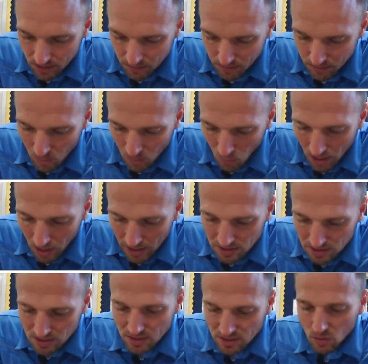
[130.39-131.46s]
My y
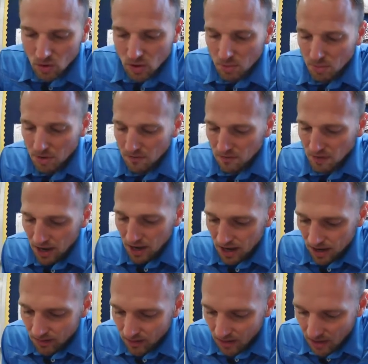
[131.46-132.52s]
is still going to be
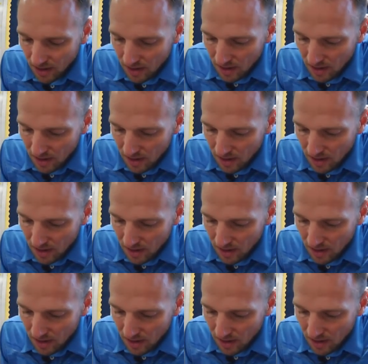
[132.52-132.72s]
5.